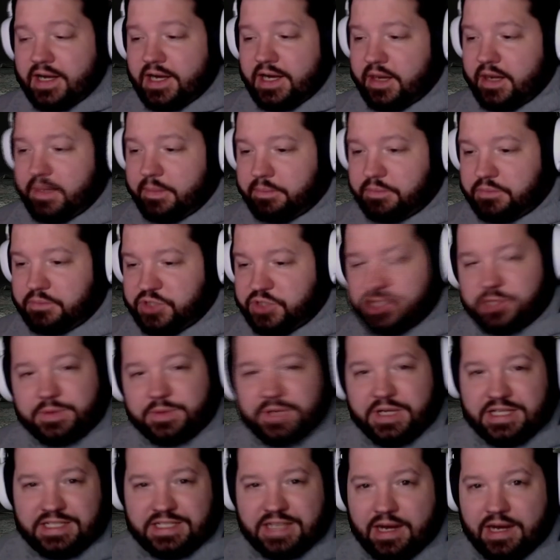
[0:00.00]
Just
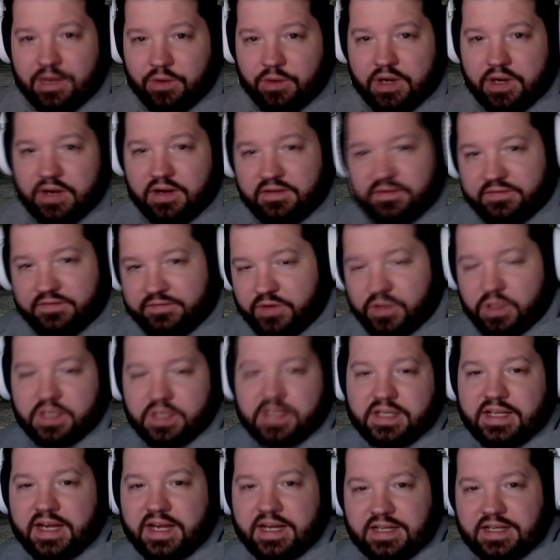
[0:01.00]
because I went fully
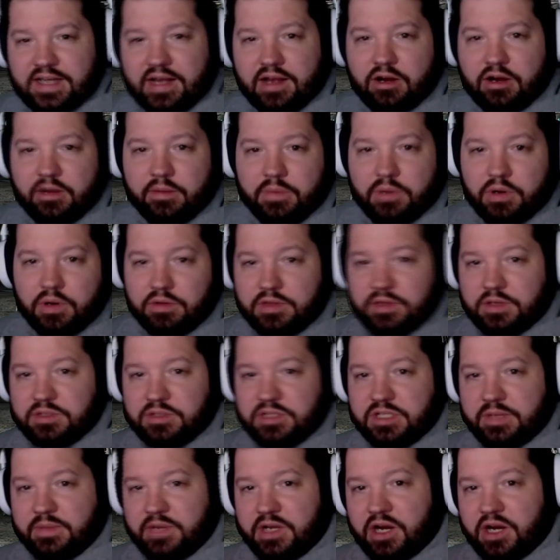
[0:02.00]
decked out on both those
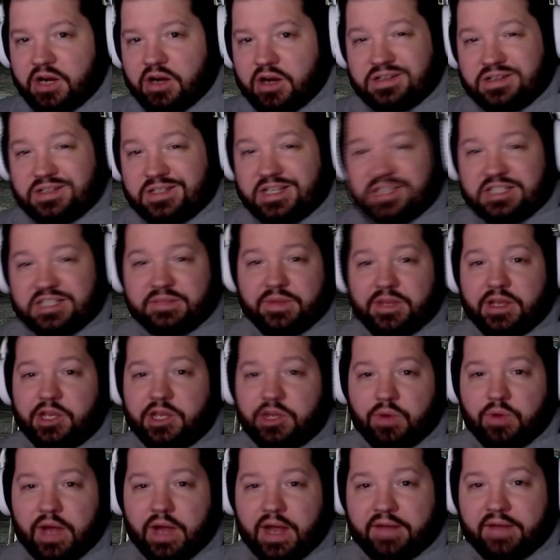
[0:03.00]
MDRs doesn't mean you
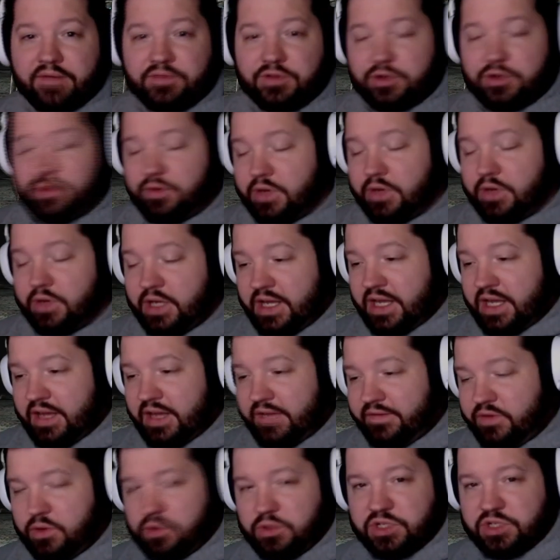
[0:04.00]
have to. If
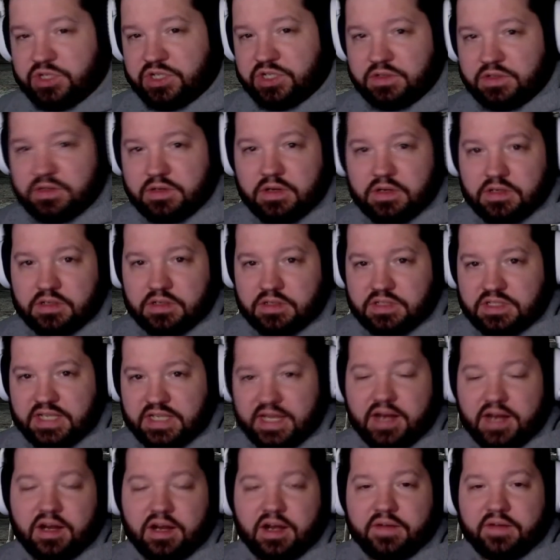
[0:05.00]
you just take
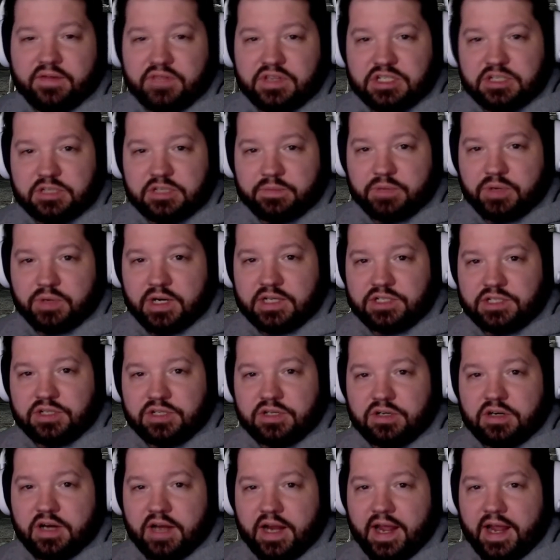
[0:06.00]
off the
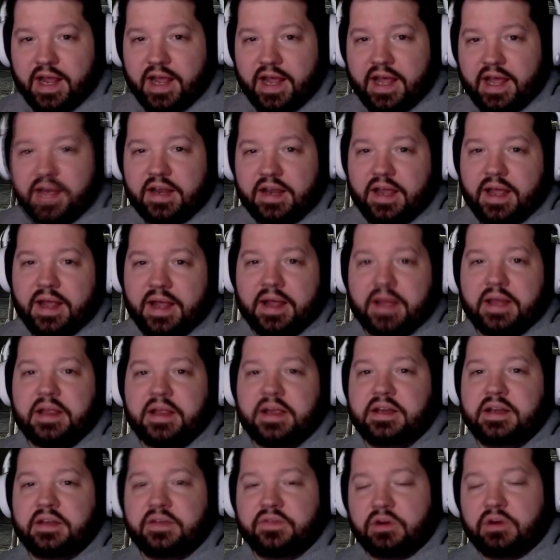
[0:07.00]
suppressor and add a
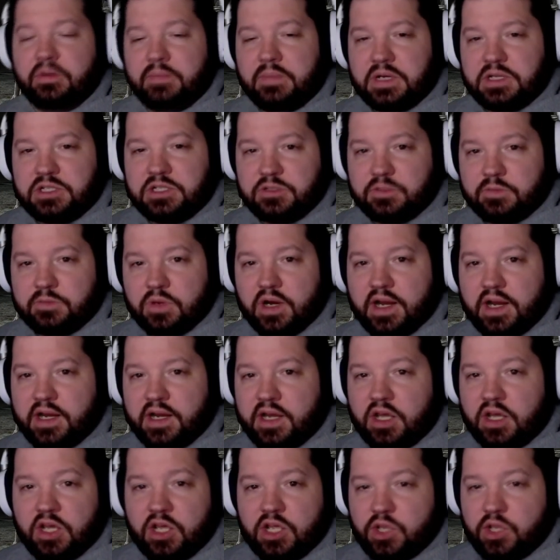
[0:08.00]
different muzzle brake,
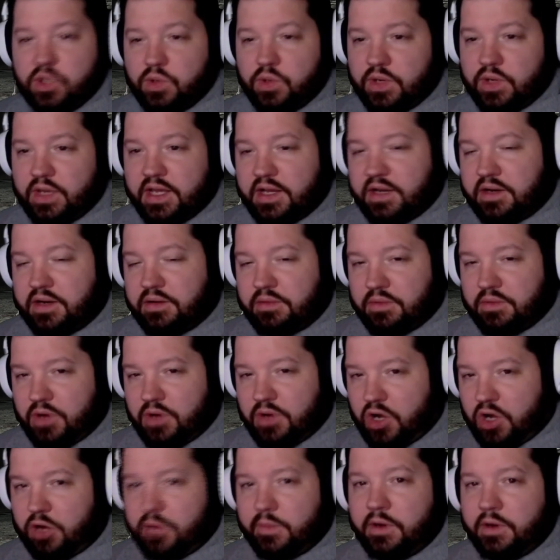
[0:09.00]
you can get
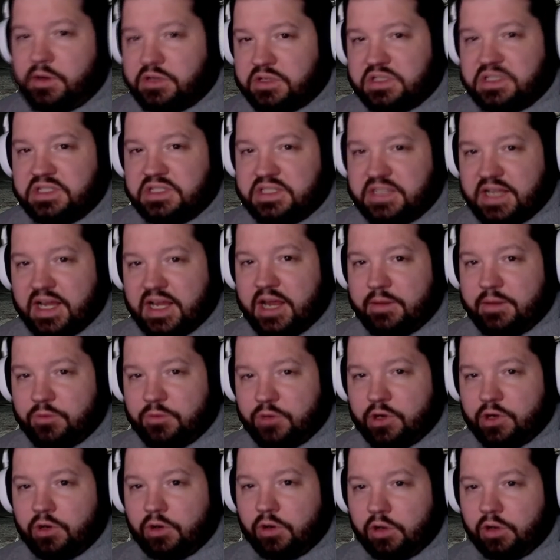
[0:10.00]
almost the same
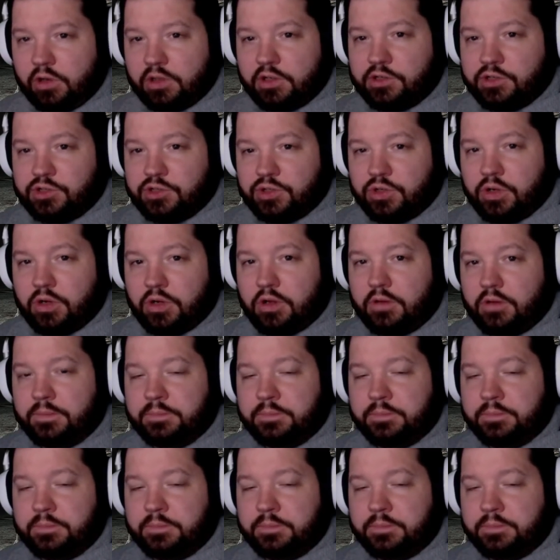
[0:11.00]
recoil control.